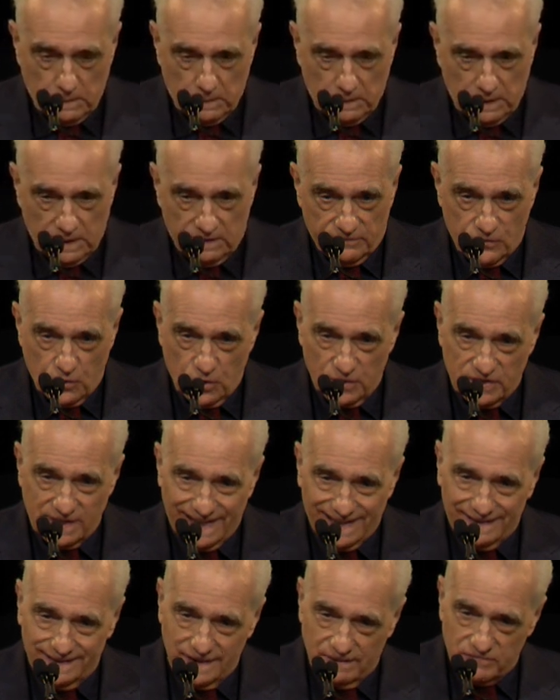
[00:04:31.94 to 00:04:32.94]
And of course, I
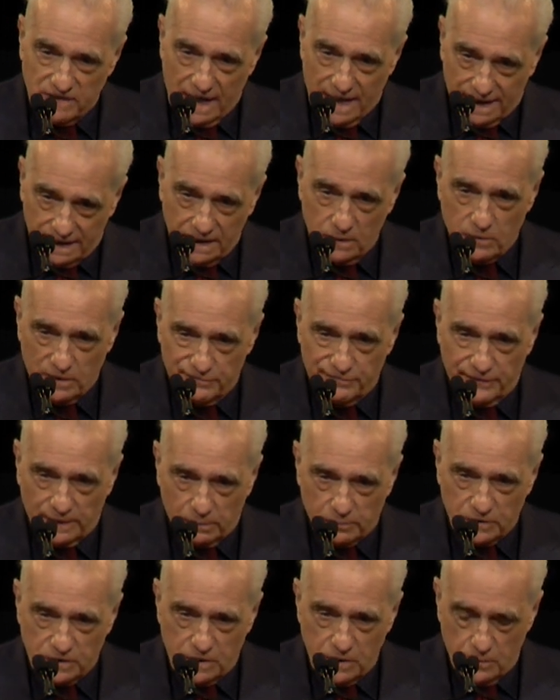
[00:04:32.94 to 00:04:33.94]
loved Hollywood
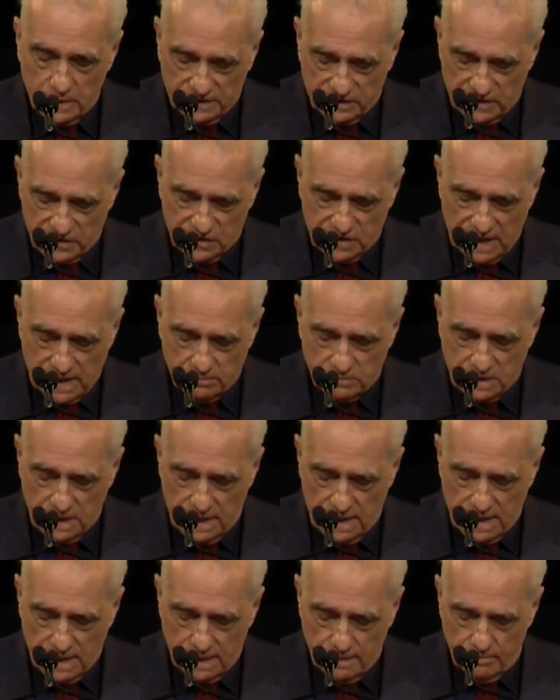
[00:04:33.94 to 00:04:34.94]
films, too, at the same
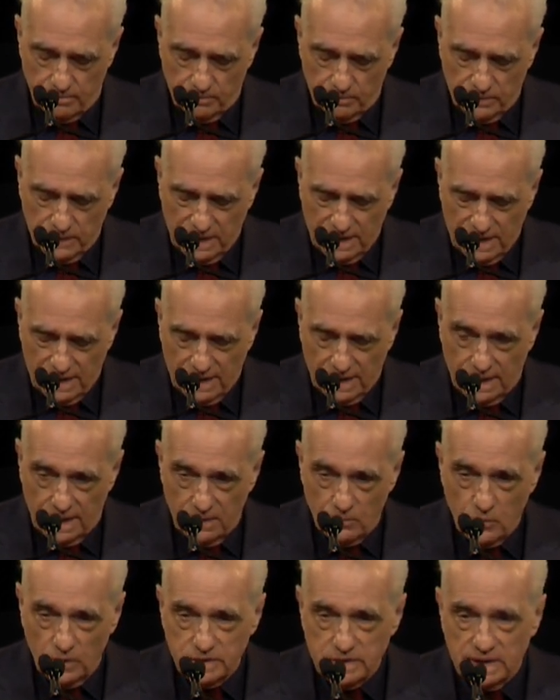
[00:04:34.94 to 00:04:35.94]
time. And I
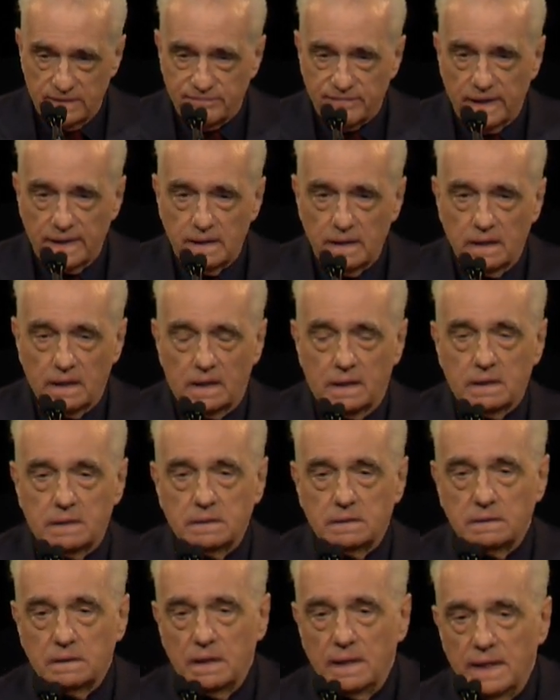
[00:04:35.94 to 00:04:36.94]
wondered if I
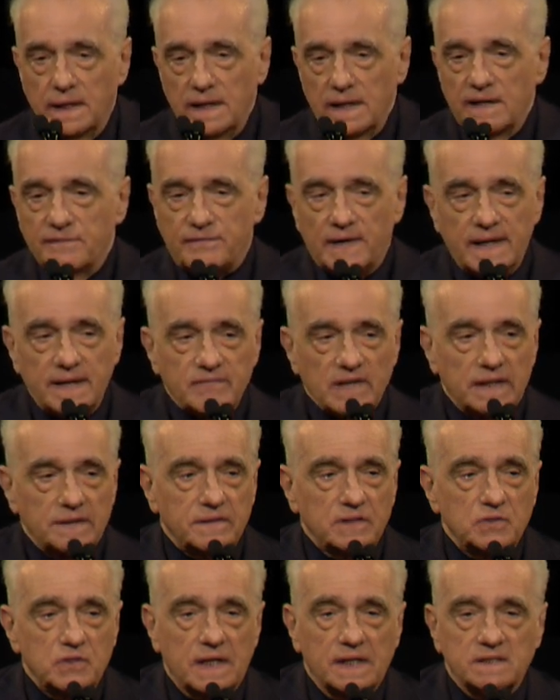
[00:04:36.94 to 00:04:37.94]
ever had
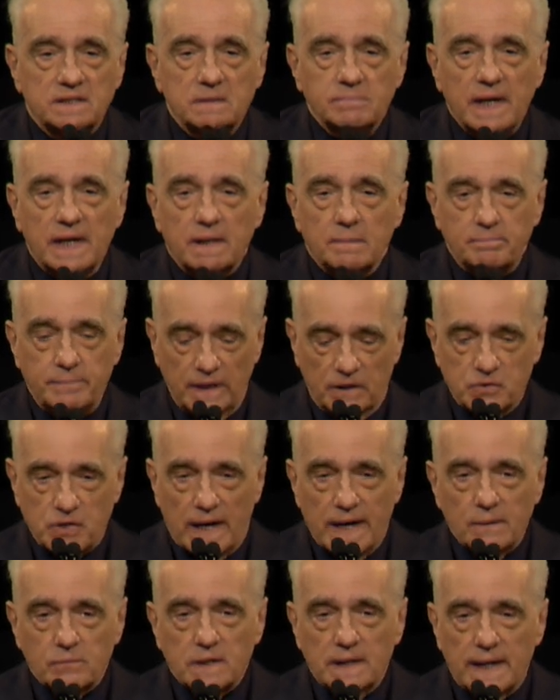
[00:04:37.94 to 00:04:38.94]
the chance to make a picture,
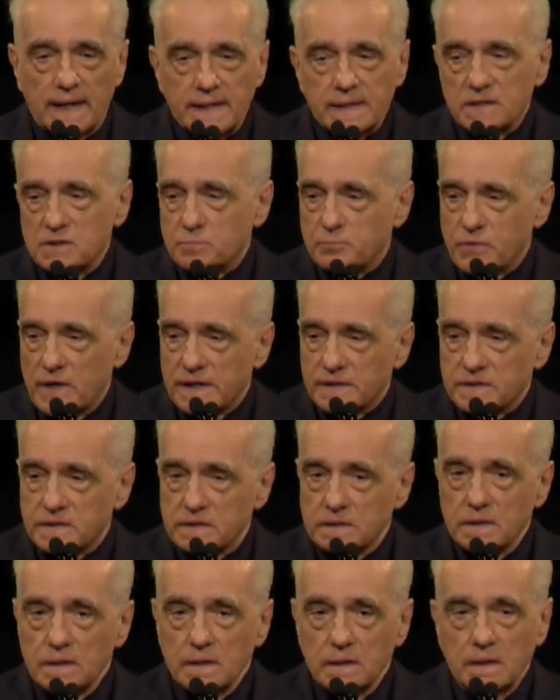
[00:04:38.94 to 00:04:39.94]
how could I
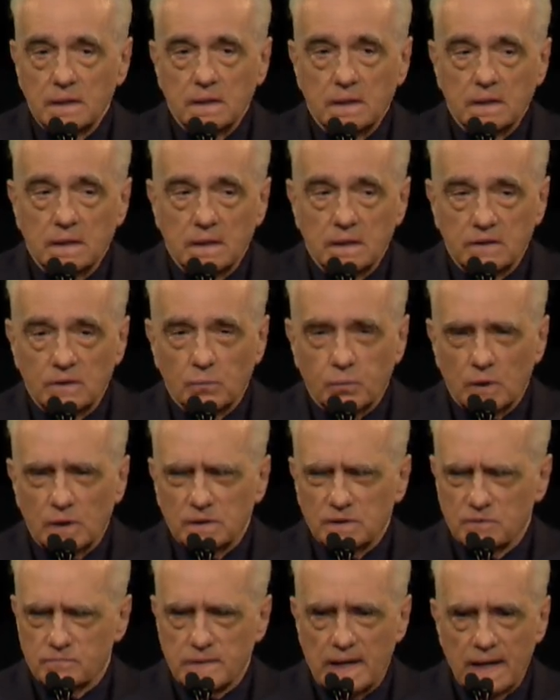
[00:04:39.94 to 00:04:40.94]
express the
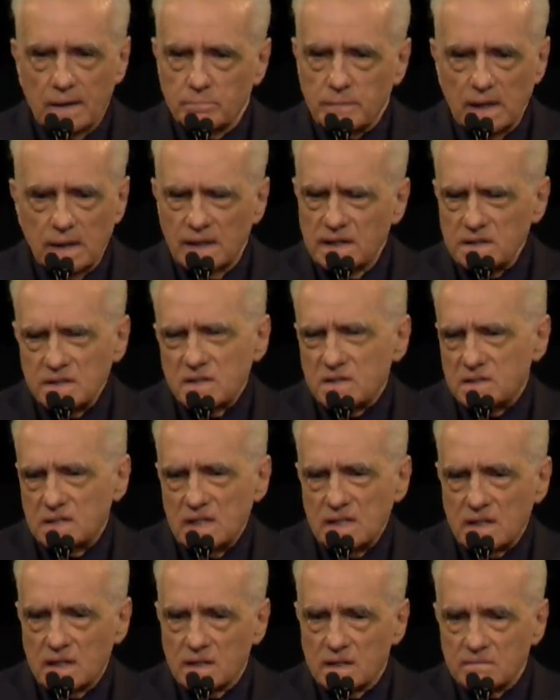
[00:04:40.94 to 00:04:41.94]
world around me? I didn't
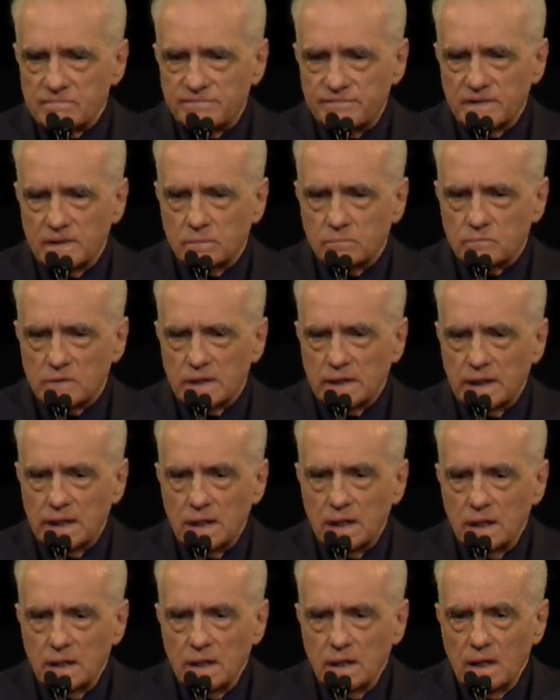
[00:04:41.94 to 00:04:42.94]
see that on film
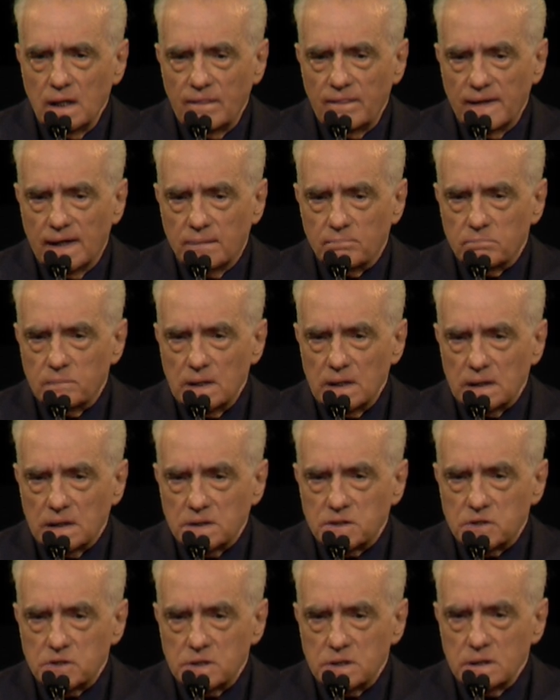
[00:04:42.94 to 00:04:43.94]
really that
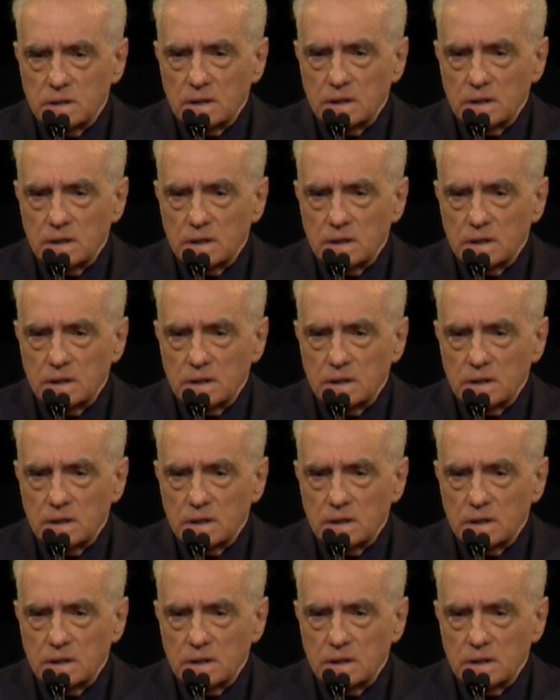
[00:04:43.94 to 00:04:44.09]
much,